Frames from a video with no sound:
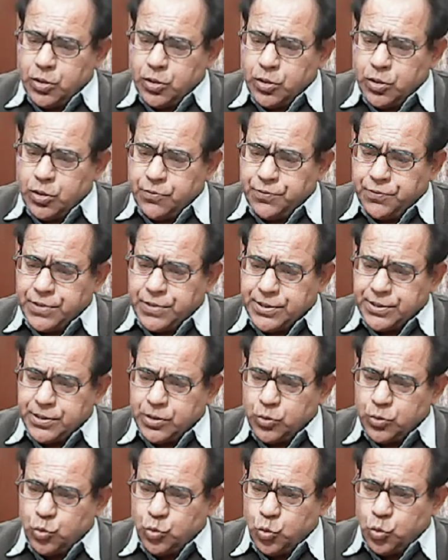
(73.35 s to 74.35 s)
first
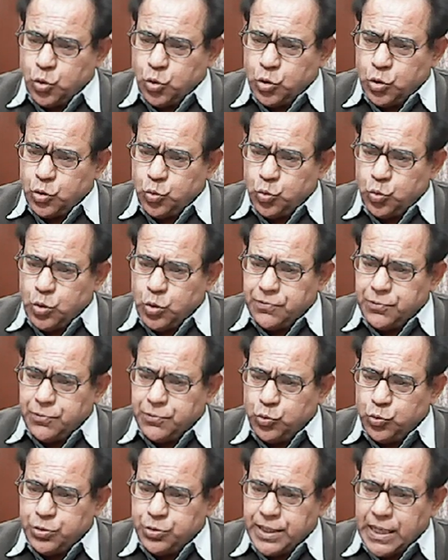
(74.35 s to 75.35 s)
go through a few
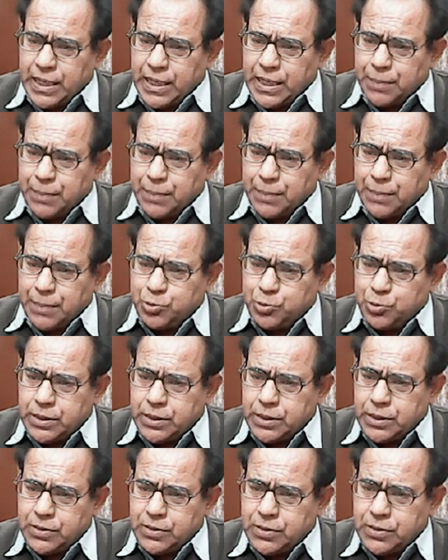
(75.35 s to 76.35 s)
snapshots
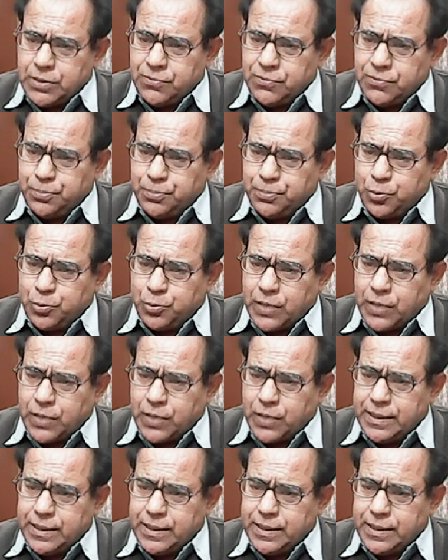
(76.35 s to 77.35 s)
which will provide
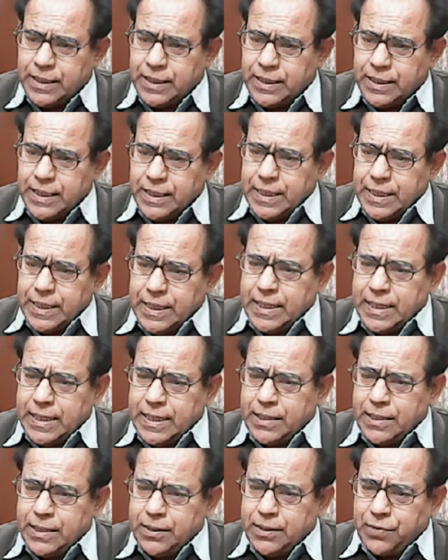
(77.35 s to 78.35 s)
a
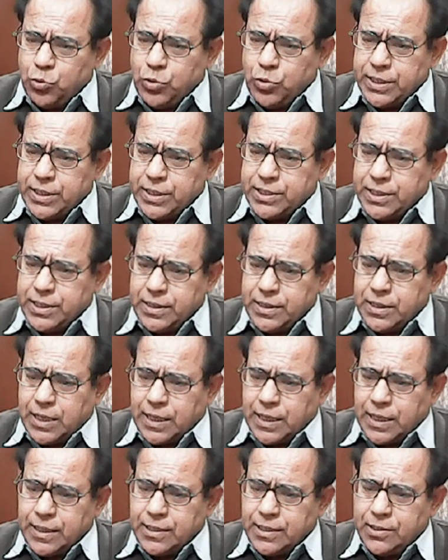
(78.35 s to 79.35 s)
foundation
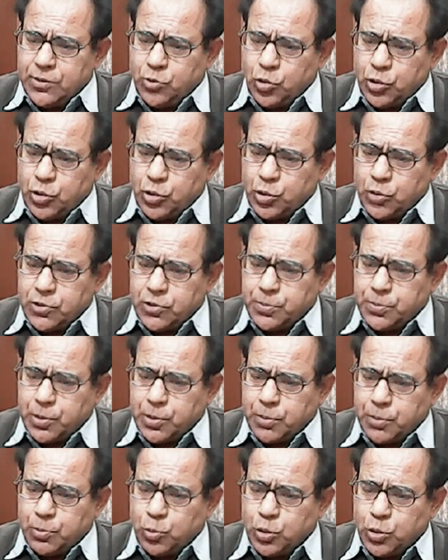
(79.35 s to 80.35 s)
regarding the solution of this
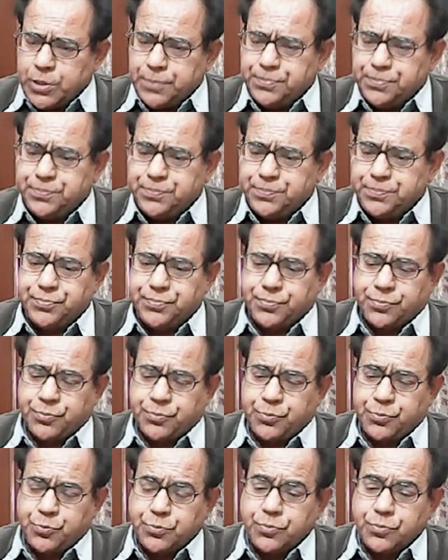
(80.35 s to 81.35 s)
problem. Okay.
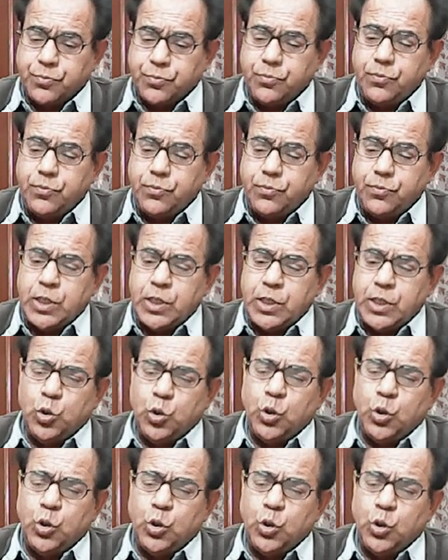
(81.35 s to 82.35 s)

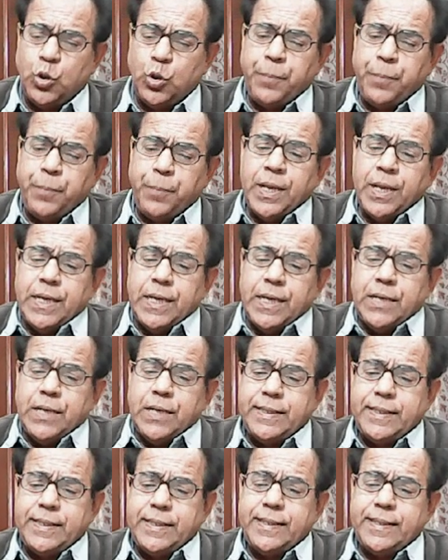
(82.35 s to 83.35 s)
So, first
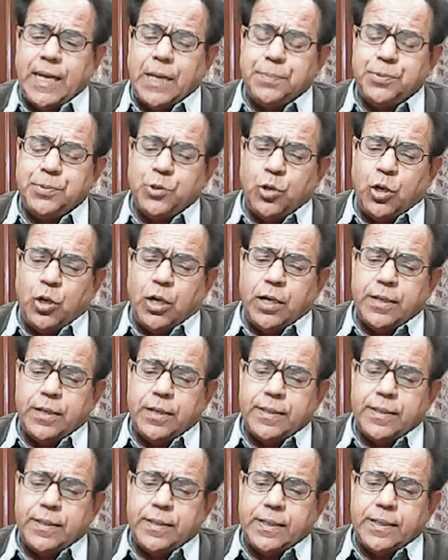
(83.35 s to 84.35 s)
snapshot
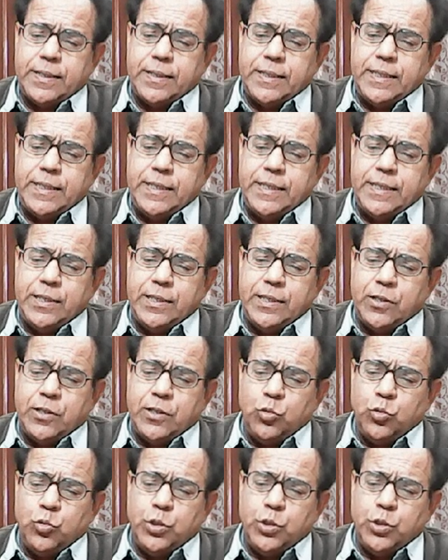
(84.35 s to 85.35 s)

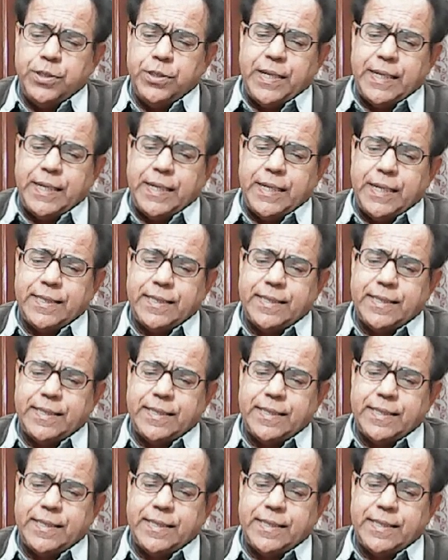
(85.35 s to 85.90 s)
includes various